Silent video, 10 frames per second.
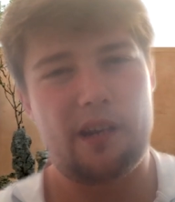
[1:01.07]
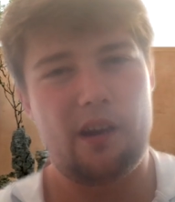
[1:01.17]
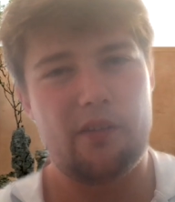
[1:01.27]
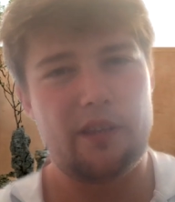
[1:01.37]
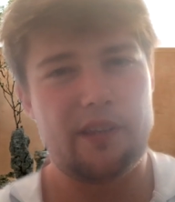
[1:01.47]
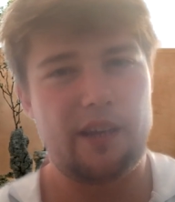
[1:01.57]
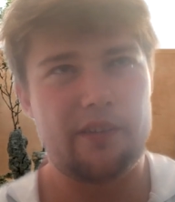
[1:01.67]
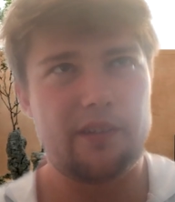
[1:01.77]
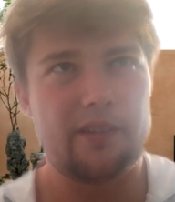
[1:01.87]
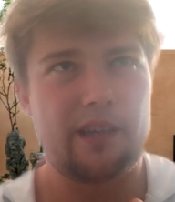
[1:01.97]
other than
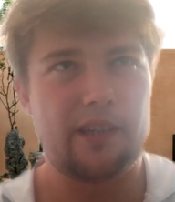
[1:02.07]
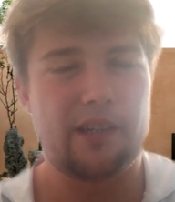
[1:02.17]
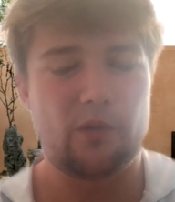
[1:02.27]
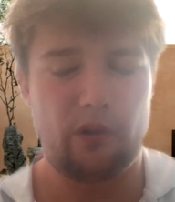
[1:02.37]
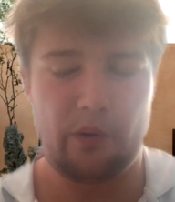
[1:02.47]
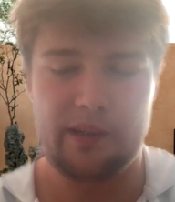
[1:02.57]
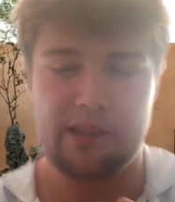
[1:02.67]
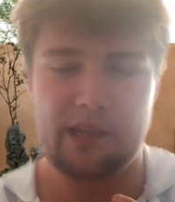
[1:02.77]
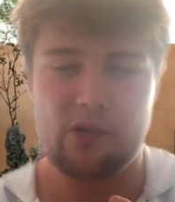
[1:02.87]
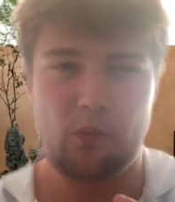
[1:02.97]
Davinson Sanchez, although he
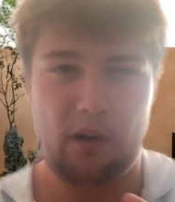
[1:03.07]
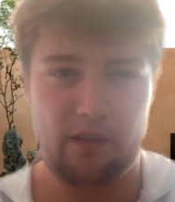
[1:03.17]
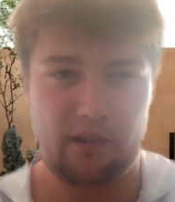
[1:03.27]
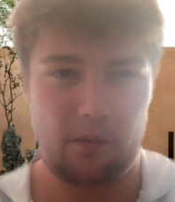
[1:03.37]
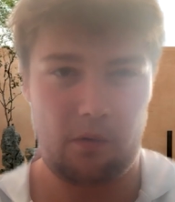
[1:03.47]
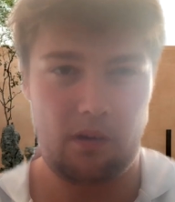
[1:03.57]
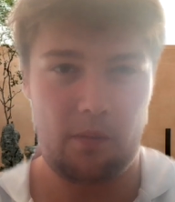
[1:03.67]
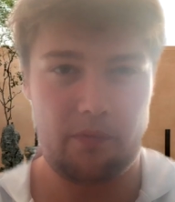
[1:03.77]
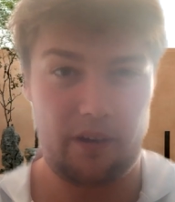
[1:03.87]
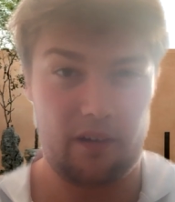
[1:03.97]
did do well in the Club World Cup
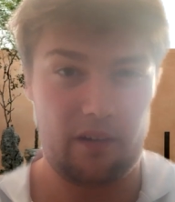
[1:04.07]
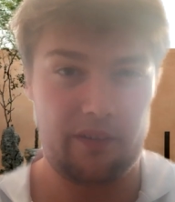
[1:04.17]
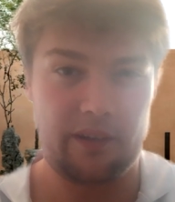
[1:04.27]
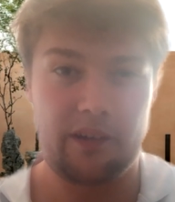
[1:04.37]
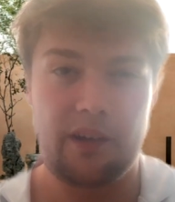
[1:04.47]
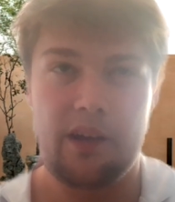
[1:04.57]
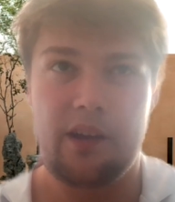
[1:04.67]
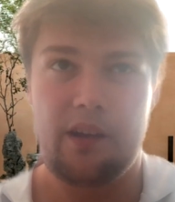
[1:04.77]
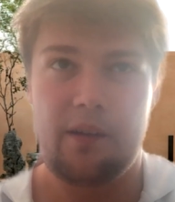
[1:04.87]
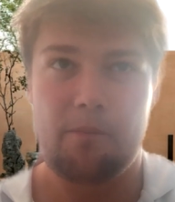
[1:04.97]
final, I think.
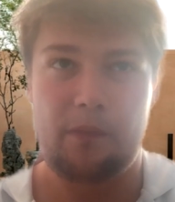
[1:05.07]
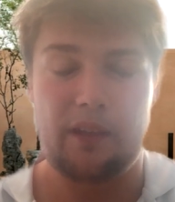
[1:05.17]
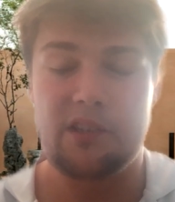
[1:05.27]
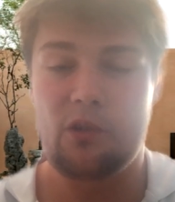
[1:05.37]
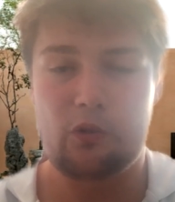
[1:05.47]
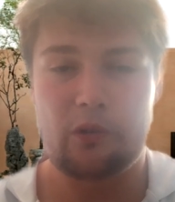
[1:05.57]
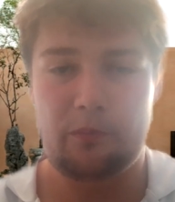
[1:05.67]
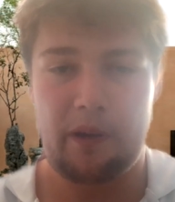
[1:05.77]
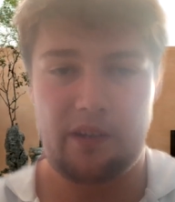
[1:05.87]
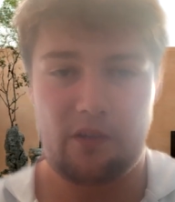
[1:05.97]
And this is not just
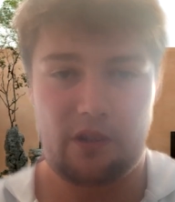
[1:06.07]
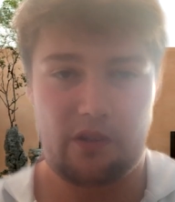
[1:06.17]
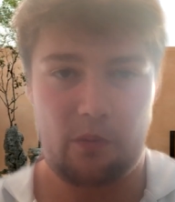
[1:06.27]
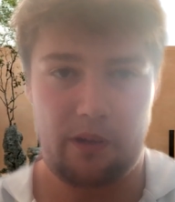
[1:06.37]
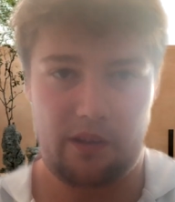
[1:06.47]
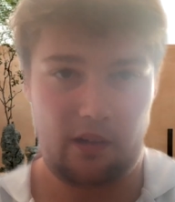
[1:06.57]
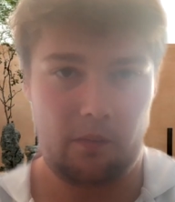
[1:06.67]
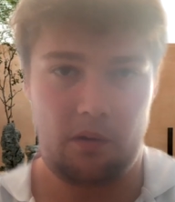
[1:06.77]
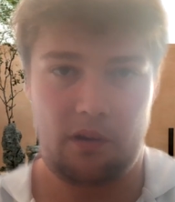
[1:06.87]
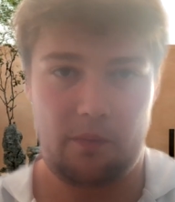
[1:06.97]
based on Chelsea winning the Club
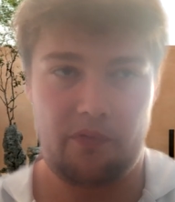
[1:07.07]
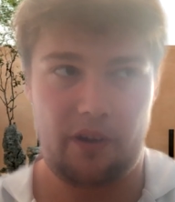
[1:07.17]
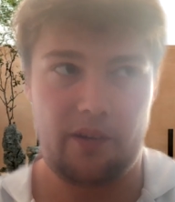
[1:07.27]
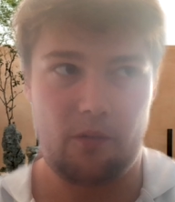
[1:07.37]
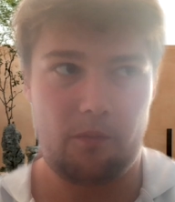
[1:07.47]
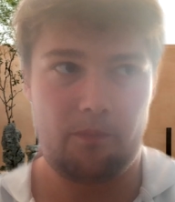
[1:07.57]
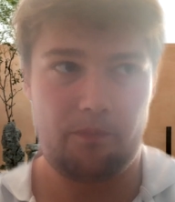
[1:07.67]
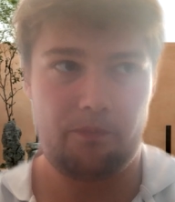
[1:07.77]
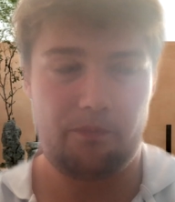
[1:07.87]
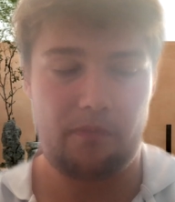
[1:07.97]
World Cup final.
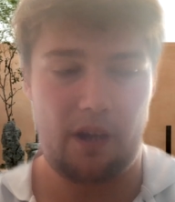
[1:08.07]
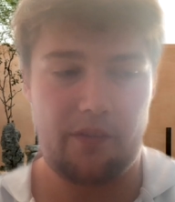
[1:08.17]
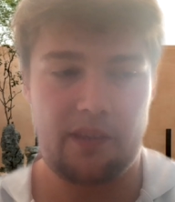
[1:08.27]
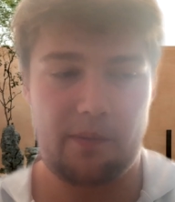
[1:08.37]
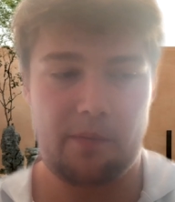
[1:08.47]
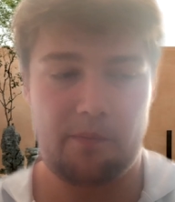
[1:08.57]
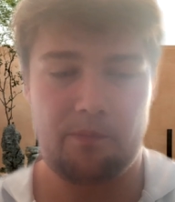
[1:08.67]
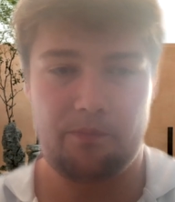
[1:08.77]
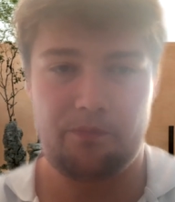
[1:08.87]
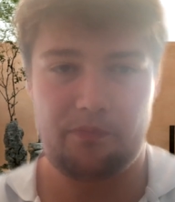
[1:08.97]
I think they've
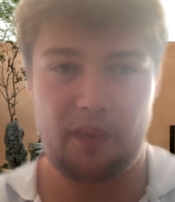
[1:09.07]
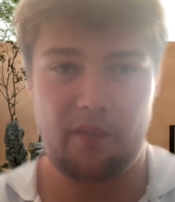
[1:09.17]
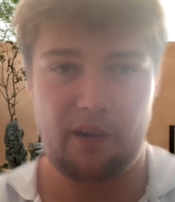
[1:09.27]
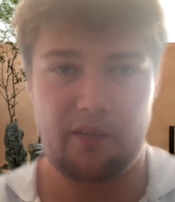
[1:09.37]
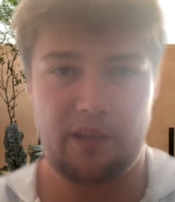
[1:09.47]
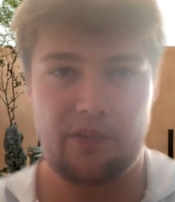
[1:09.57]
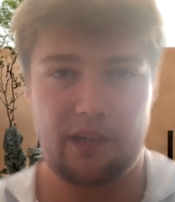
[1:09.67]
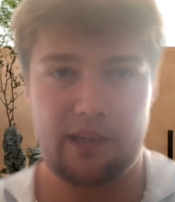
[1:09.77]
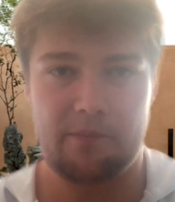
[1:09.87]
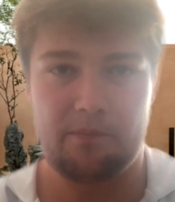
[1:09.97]

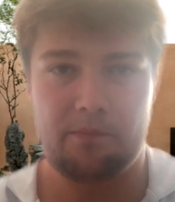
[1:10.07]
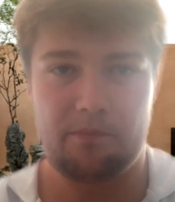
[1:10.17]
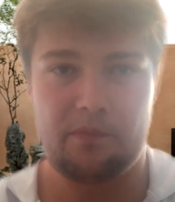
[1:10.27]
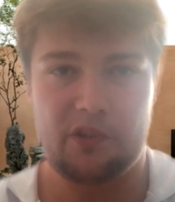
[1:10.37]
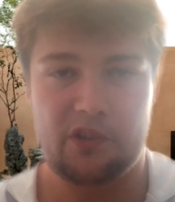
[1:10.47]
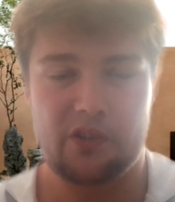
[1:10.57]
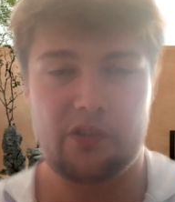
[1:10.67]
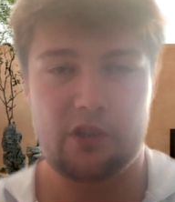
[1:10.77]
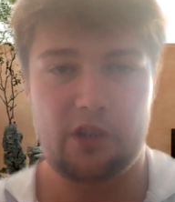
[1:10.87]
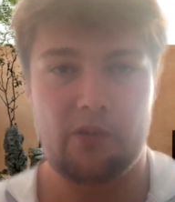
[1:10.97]
definitely
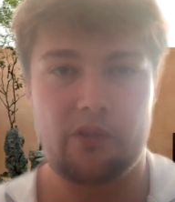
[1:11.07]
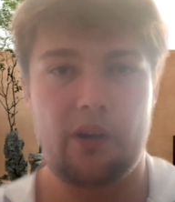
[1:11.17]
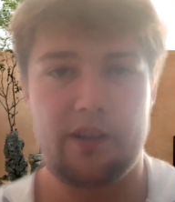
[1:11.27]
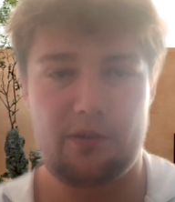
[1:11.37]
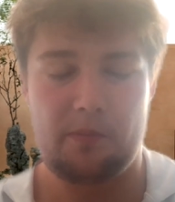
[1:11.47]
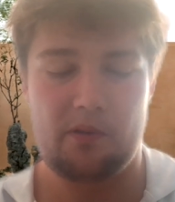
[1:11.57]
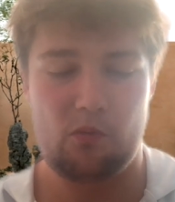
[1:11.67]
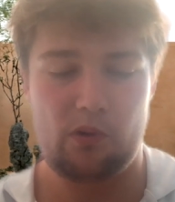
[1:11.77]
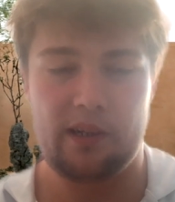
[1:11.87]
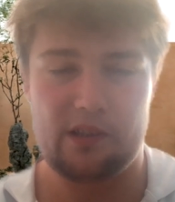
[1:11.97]
shown signs of being a
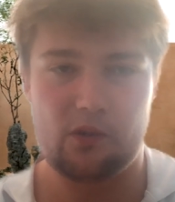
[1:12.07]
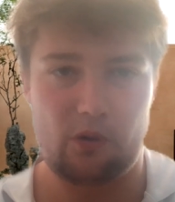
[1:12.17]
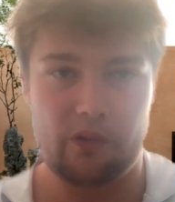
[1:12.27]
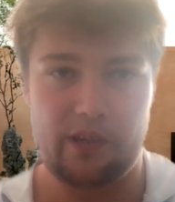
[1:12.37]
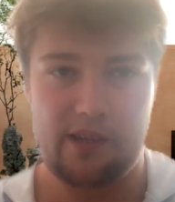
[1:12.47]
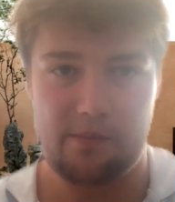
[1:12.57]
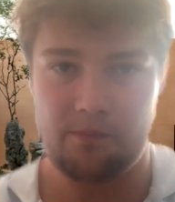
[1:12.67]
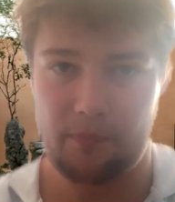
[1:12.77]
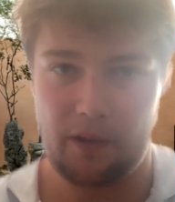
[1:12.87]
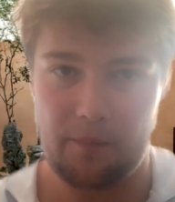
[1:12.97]
really strong team,
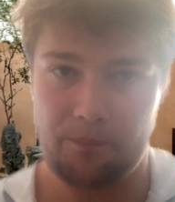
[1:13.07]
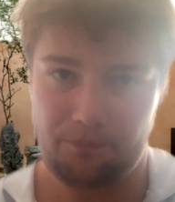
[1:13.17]
but